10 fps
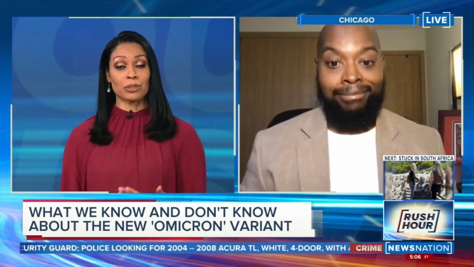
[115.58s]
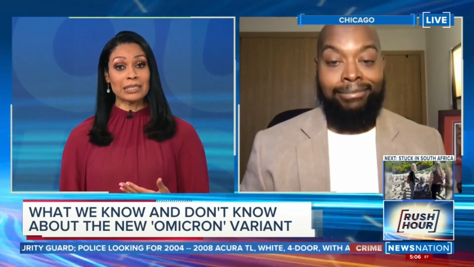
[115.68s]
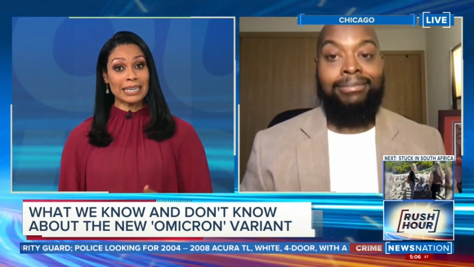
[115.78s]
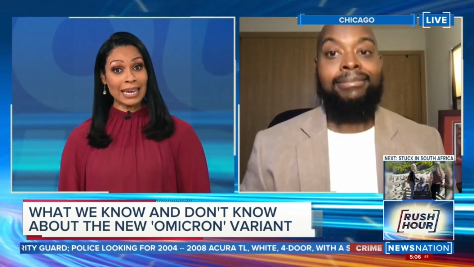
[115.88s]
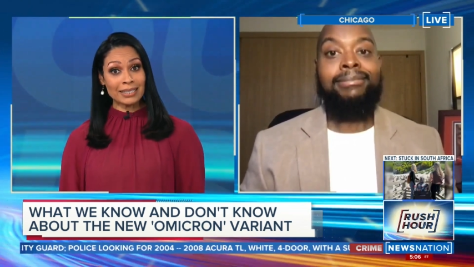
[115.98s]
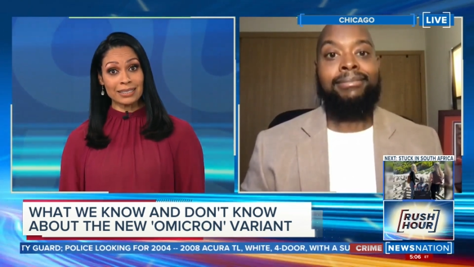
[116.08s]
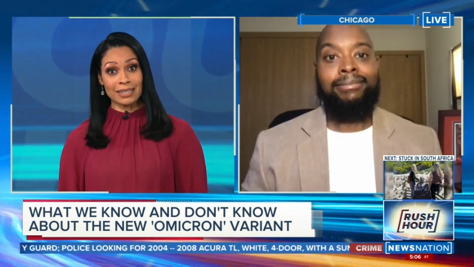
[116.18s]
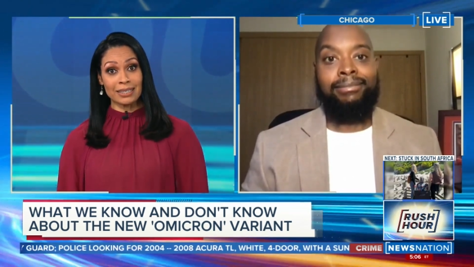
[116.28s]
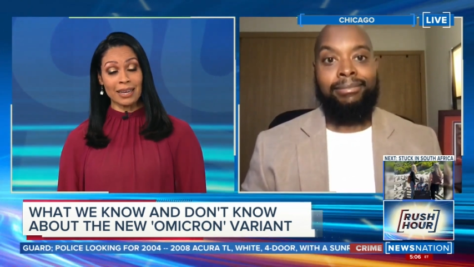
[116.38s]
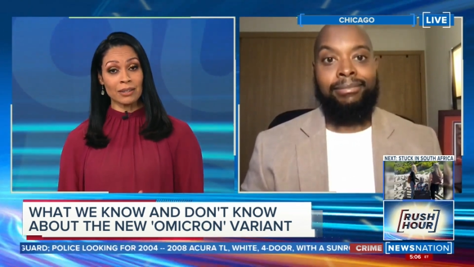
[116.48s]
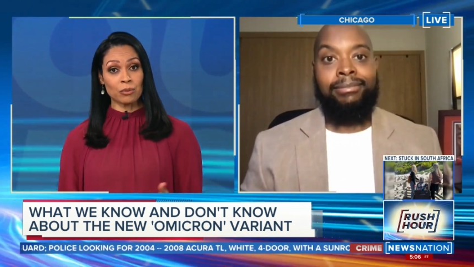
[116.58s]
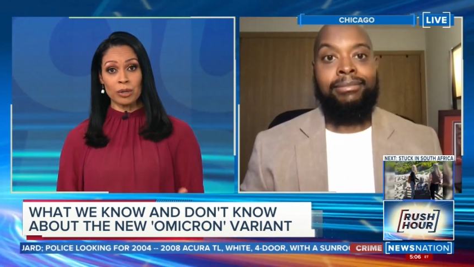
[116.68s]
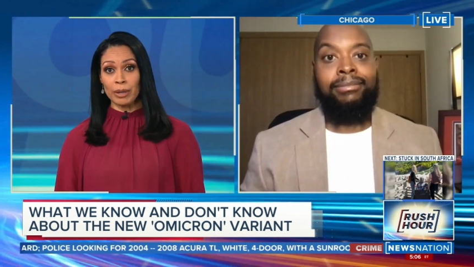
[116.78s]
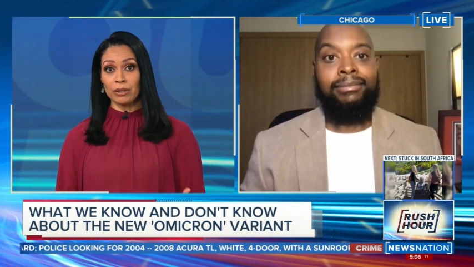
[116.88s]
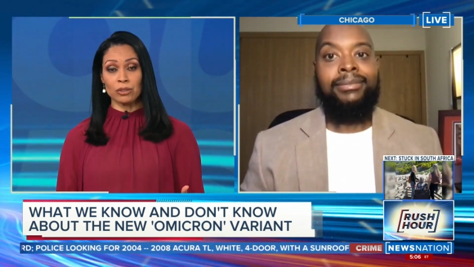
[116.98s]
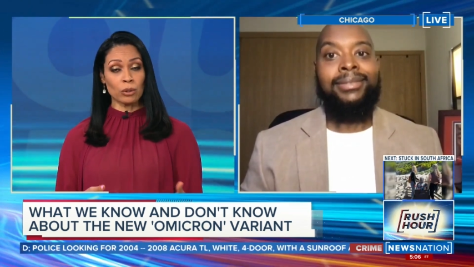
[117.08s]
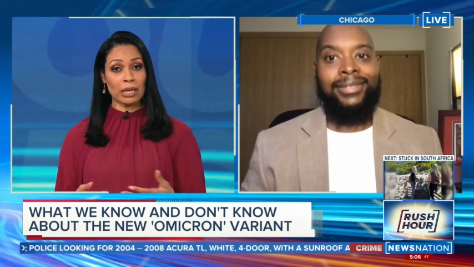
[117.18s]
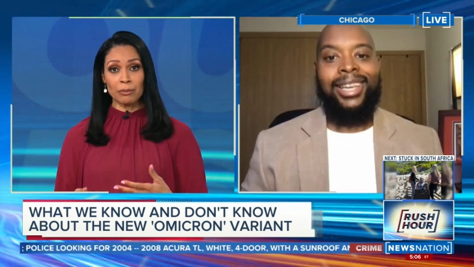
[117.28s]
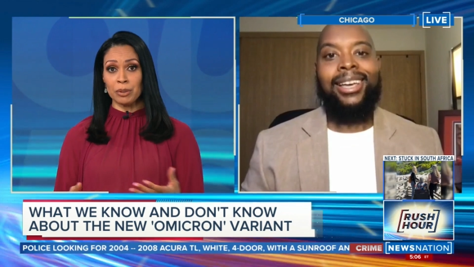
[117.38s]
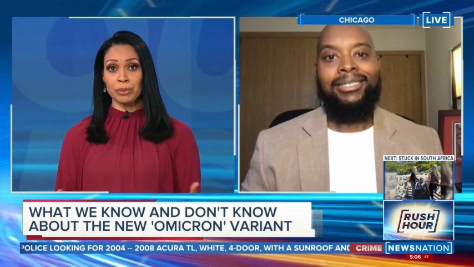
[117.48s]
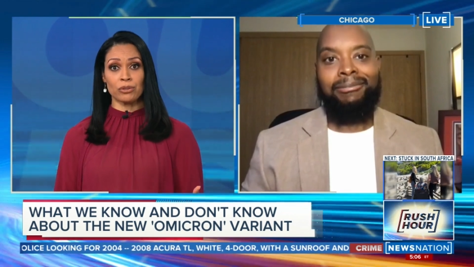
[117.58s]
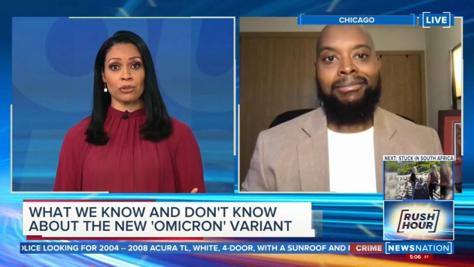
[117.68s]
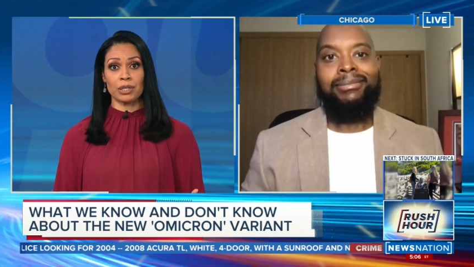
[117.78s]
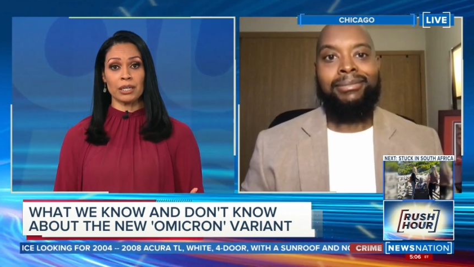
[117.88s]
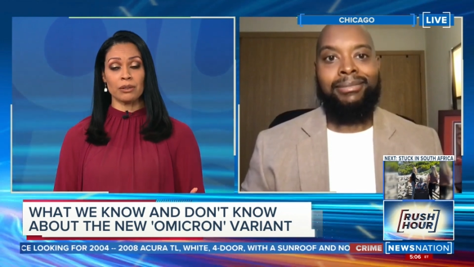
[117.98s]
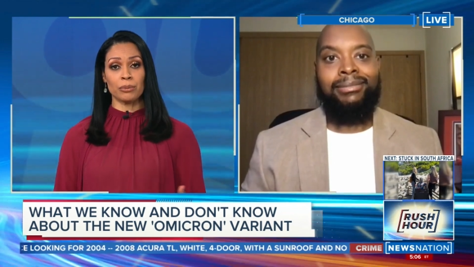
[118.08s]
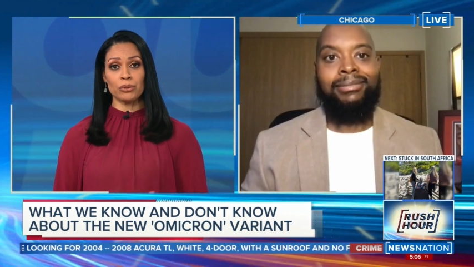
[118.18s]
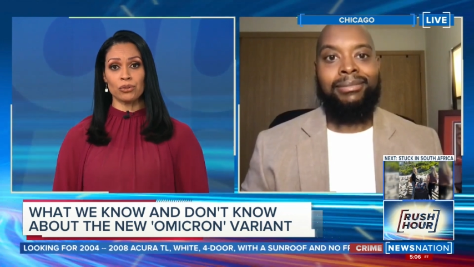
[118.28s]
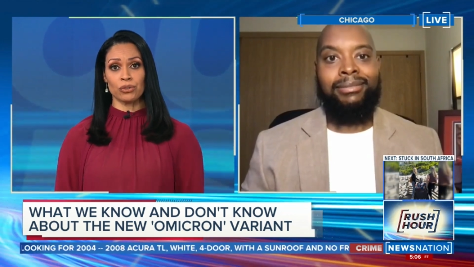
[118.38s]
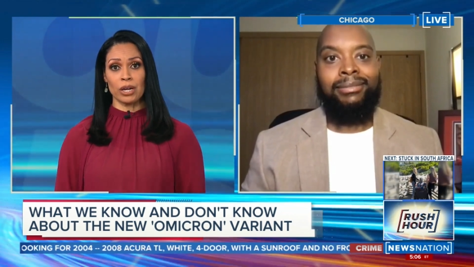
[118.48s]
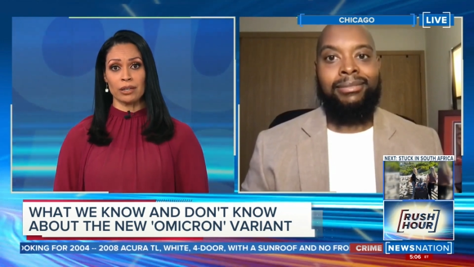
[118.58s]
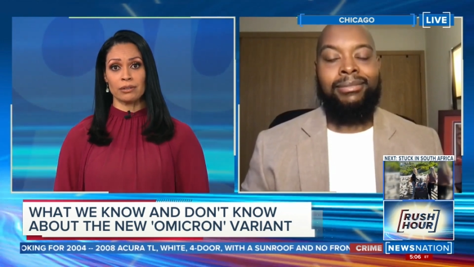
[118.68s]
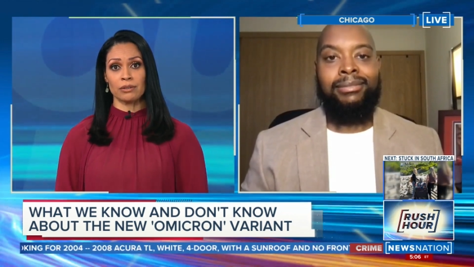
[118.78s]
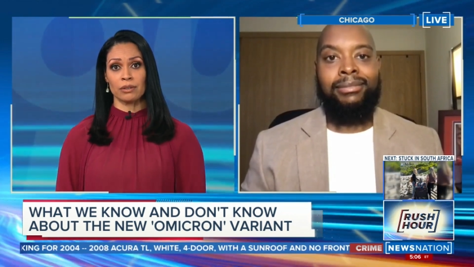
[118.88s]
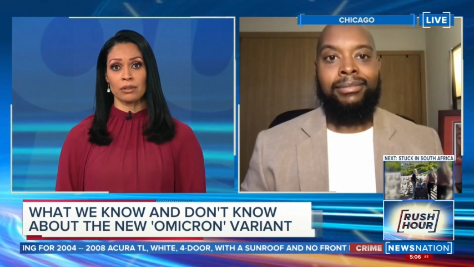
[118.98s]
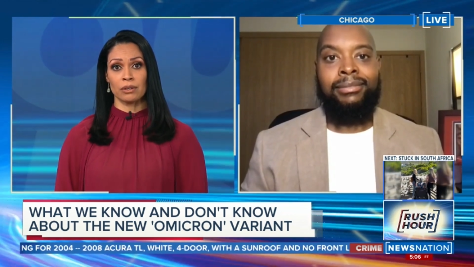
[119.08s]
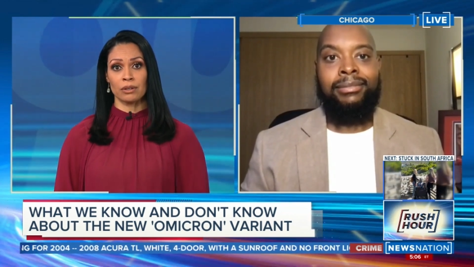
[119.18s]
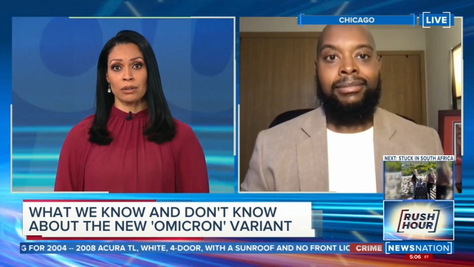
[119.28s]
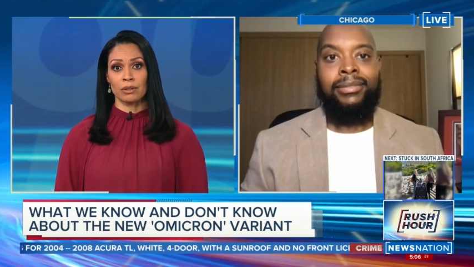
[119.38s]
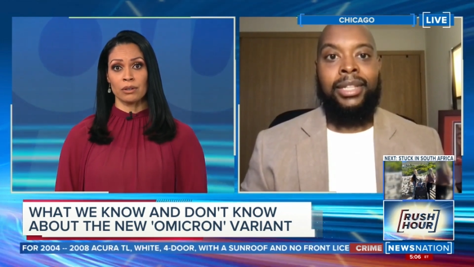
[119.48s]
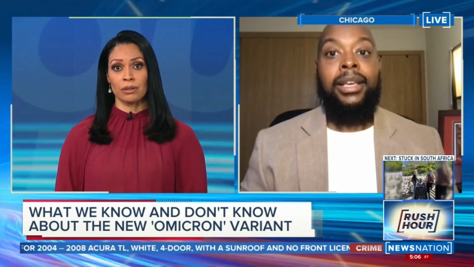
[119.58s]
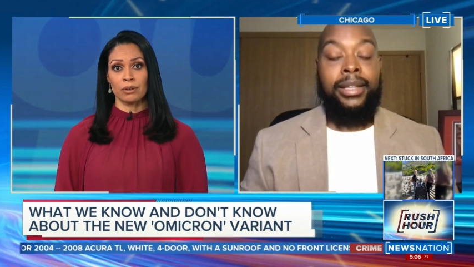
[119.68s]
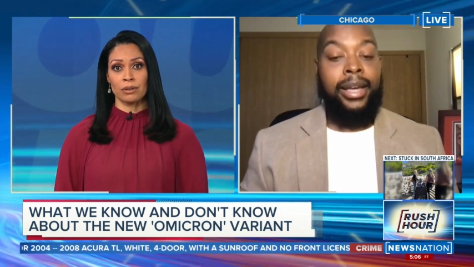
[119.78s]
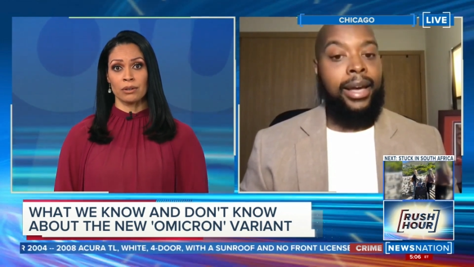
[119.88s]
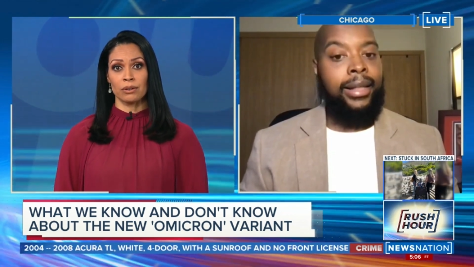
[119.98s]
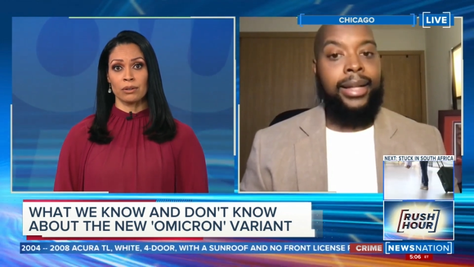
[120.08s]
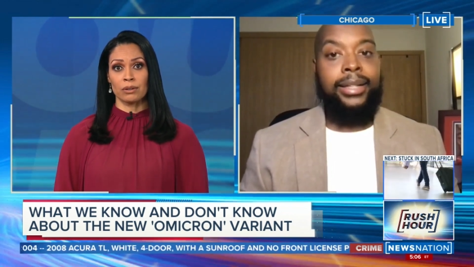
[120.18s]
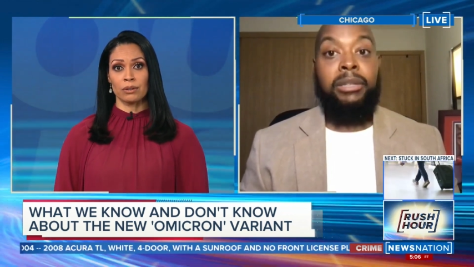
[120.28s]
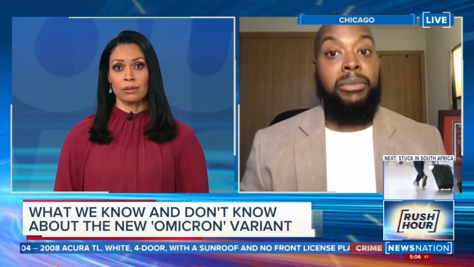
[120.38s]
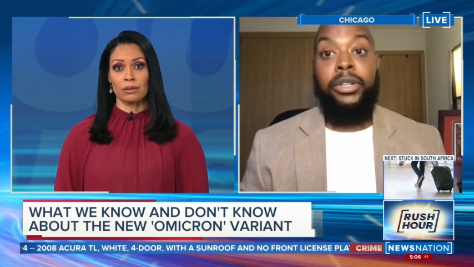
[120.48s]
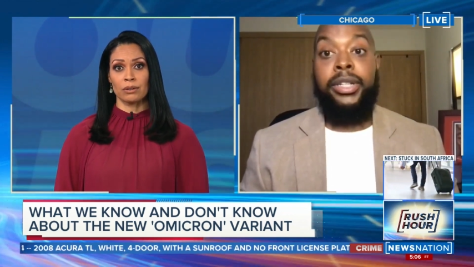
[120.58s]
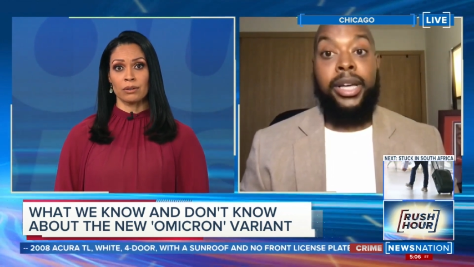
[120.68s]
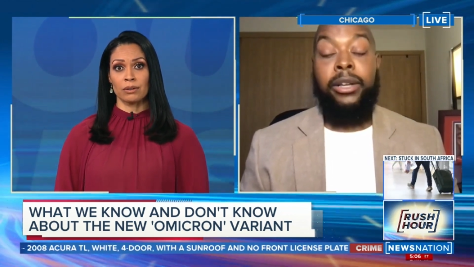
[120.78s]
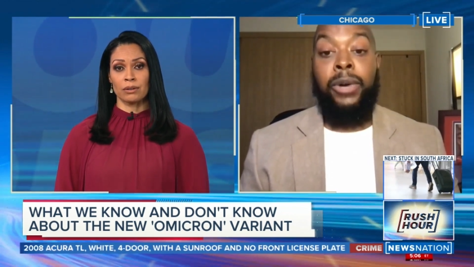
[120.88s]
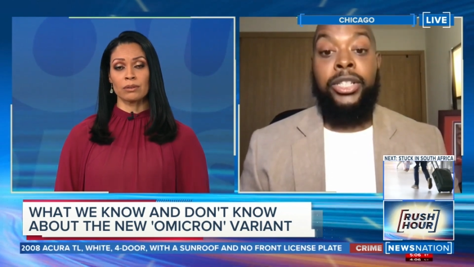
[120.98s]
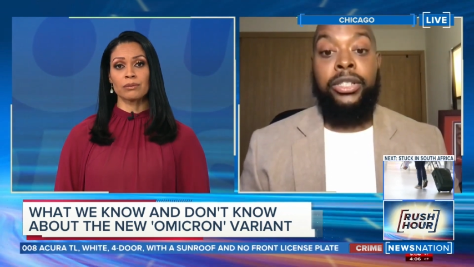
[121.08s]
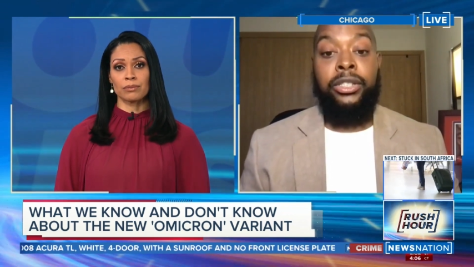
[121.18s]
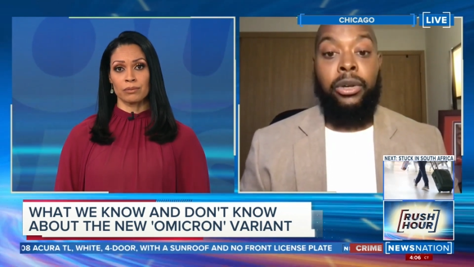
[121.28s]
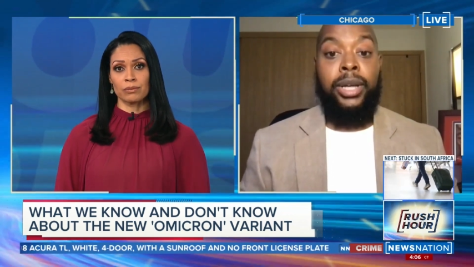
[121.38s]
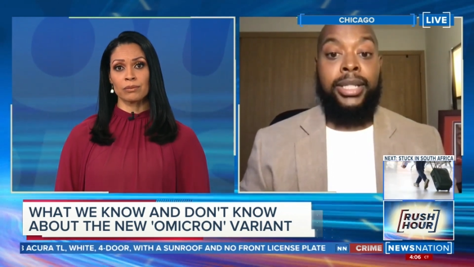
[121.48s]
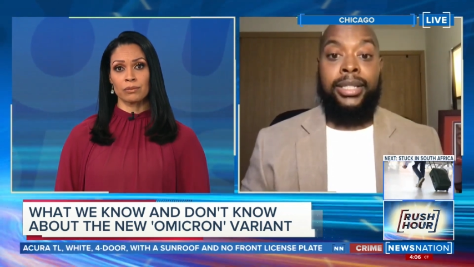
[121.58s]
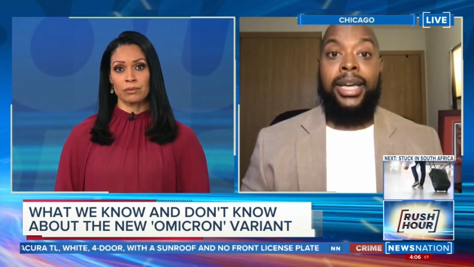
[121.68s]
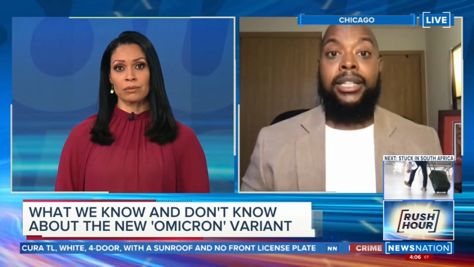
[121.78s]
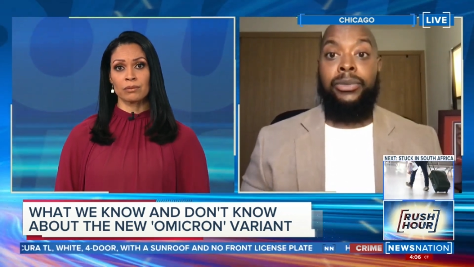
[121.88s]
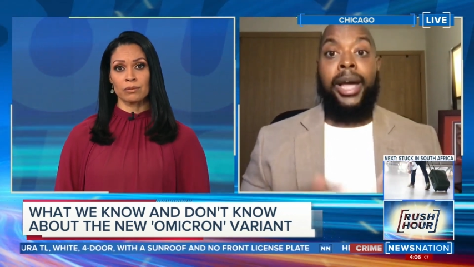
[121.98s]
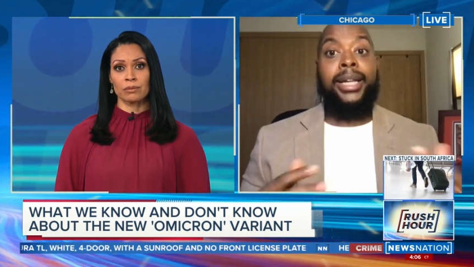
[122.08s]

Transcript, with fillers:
Speaker 1: protected? And then what about, you know, a lot of people started getting the booster shots?
Speaker 2: Yeah, that's the million dollar question. So as it stands right